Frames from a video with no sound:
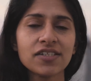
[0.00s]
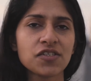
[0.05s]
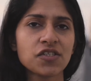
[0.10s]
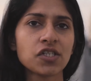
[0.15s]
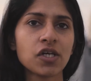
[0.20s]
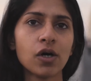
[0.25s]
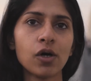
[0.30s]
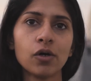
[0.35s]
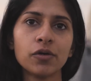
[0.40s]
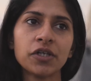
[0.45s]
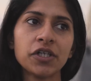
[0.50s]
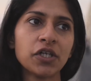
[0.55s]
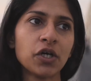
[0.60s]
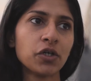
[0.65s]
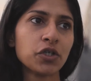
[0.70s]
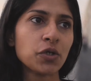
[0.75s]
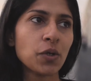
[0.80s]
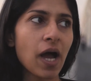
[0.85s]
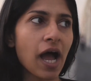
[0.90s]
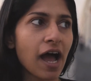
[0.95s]
So,
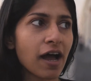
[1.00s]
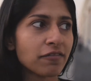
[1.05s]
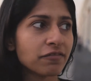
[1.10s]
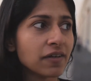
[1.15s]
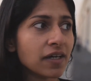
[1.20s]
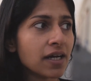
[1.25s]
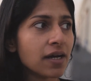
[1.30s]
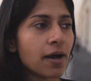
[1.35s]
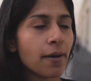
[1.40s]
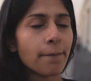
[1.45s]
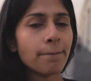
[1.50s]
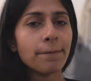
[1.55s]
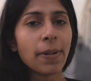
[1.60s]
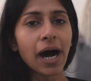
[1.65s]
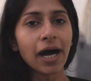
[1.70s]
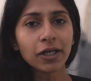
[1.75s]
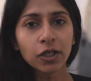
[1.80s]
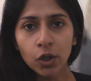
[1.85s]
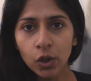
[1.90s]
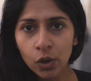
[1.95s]
you have
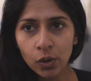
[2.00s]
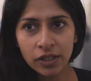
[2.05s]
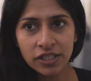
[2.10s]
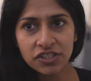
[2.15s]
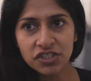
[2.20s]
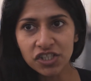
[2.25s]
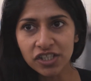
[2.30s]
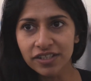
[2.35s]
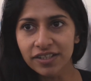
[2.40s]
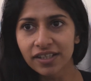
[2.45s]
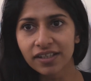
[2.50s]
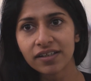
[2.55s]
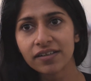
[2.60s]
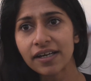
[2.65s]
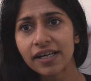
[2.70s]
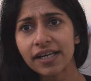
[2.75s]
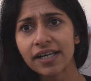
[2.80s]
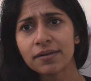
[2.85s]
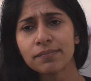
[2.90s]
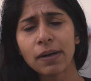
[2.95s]

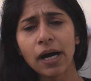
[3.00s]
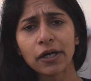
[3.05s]
bioengineering,